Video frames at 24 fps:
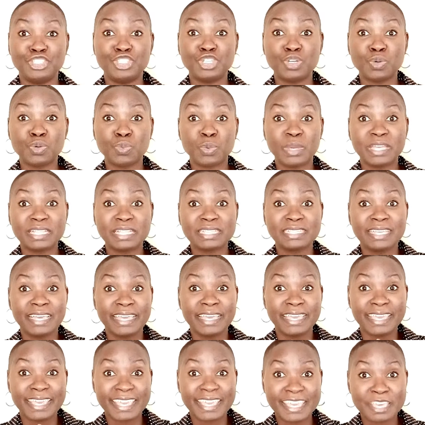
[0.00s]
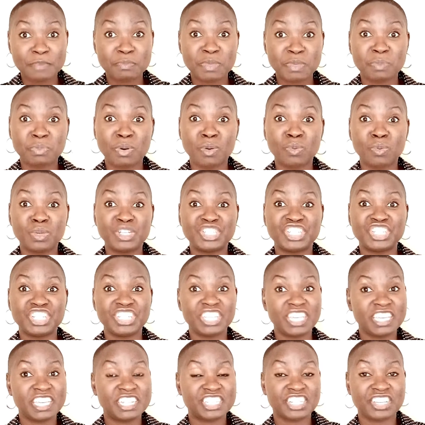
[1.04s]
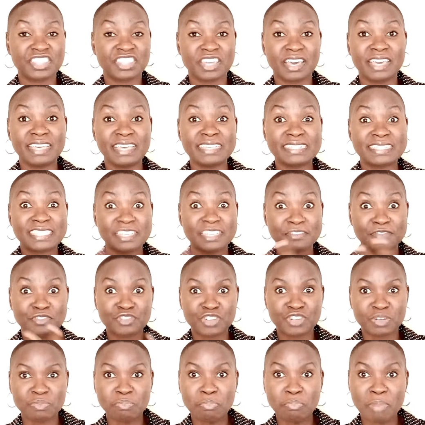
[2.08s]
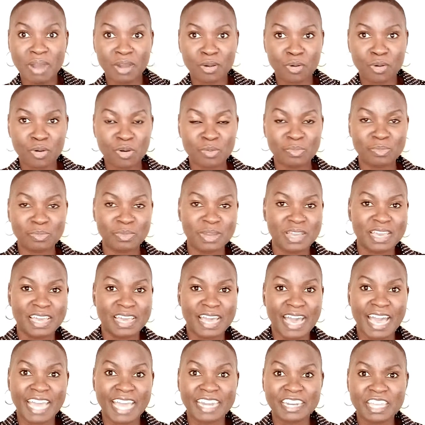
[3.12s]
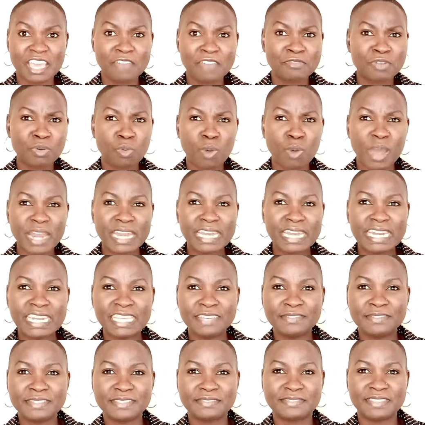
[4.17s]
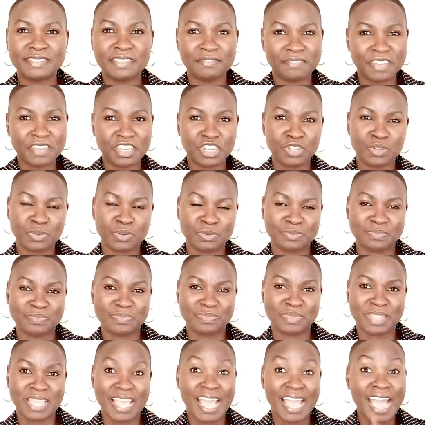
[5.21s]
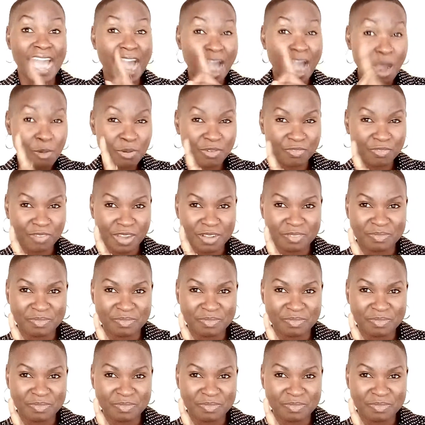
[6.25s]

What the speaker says: you will hear people wishing each other a safe trip back home, and everyone leaves the venue. However,